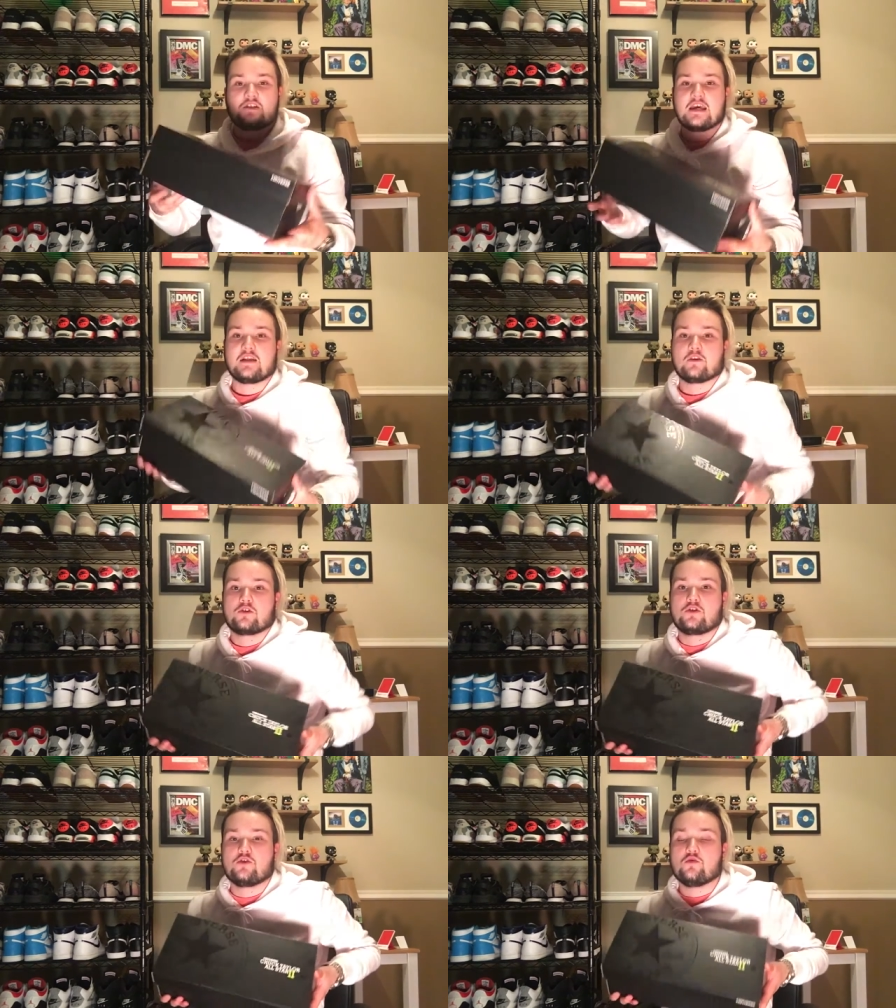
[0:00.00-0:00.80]
Taylor
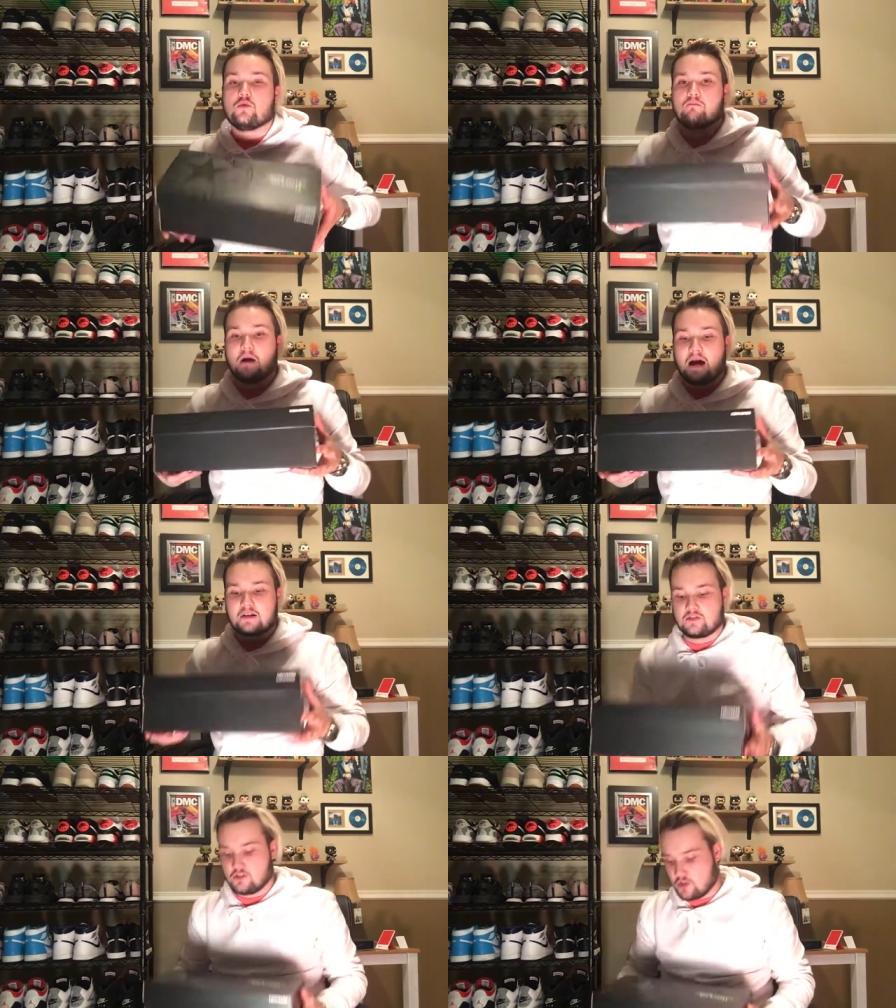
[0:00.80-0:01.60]
2
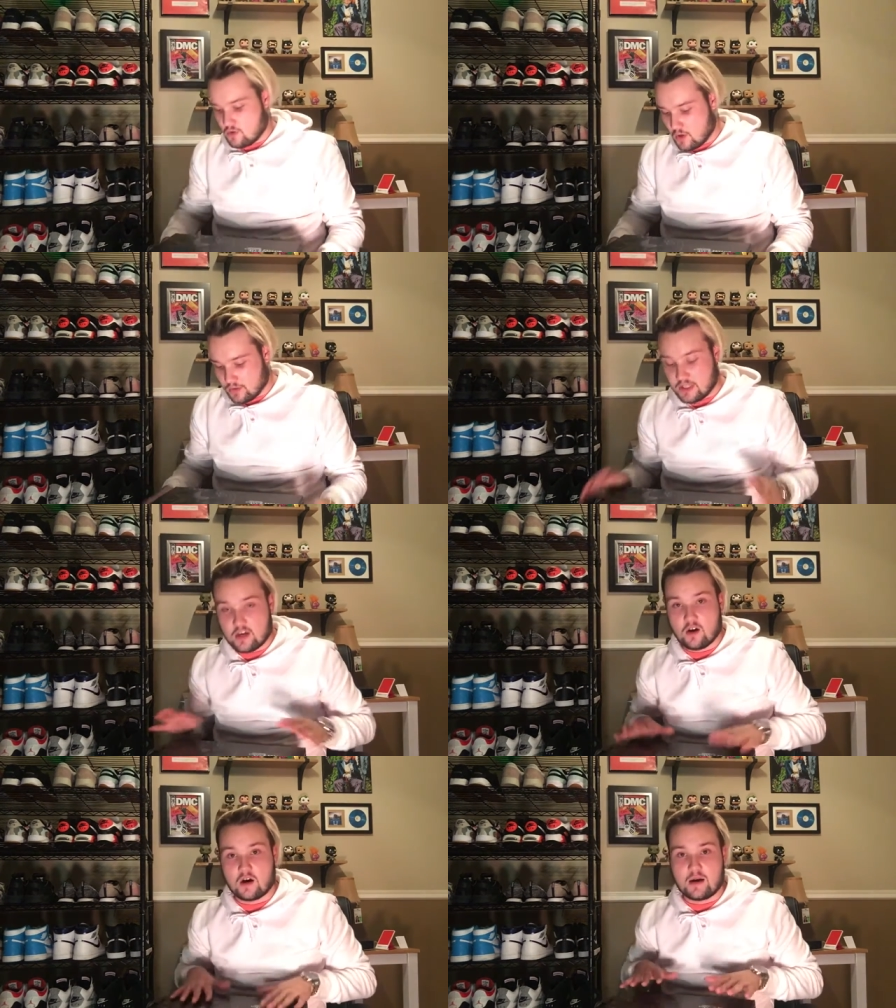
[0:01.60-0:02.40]
box, so you know what they
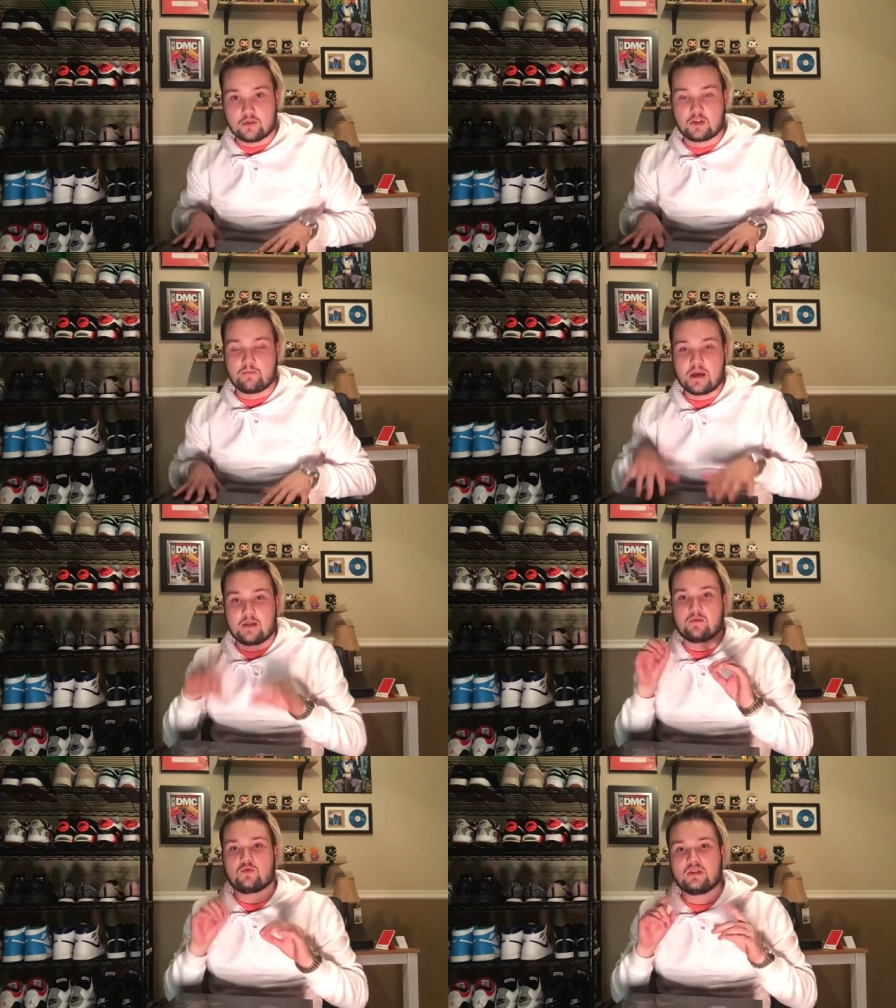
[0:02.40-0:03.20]
are. I was
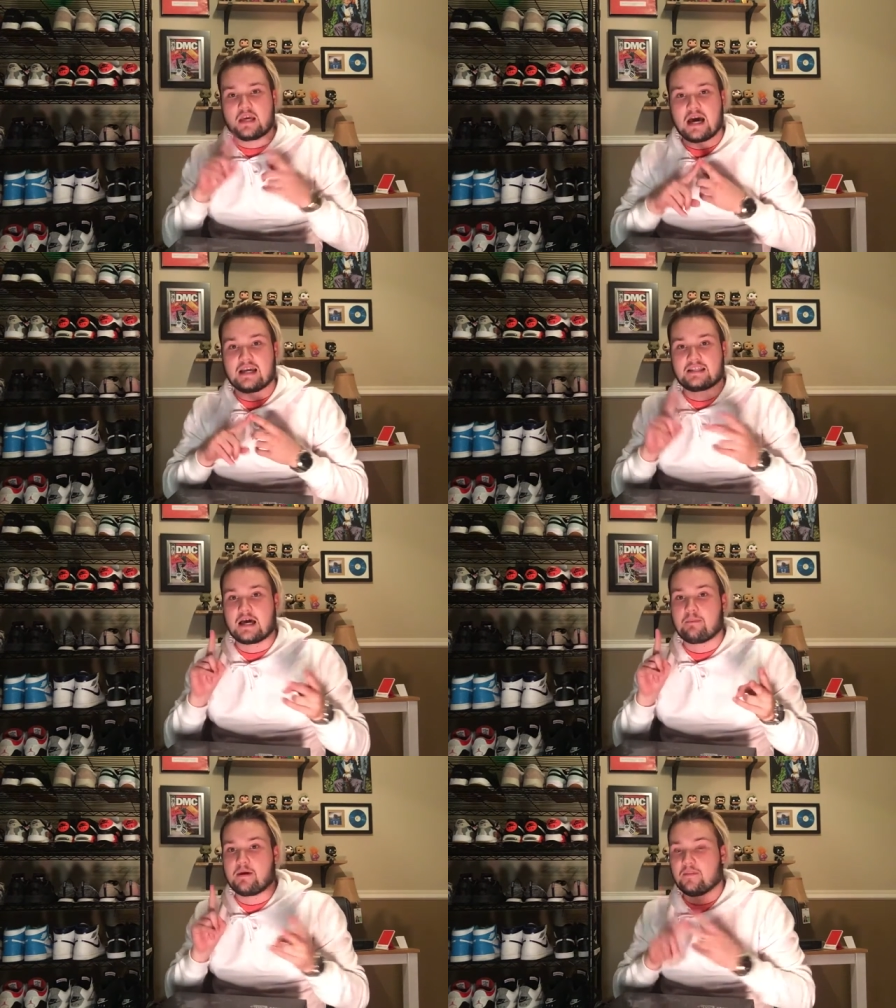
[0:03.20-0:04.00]
debating between the high
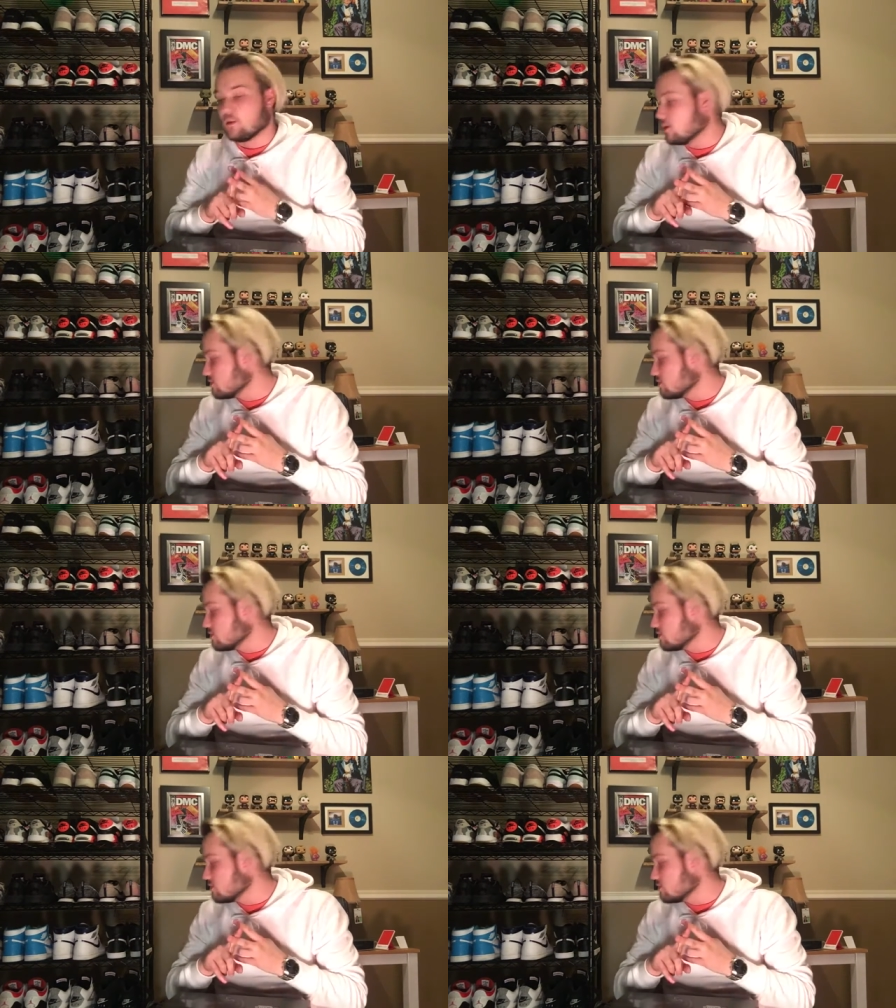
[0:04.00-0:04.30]
top and the low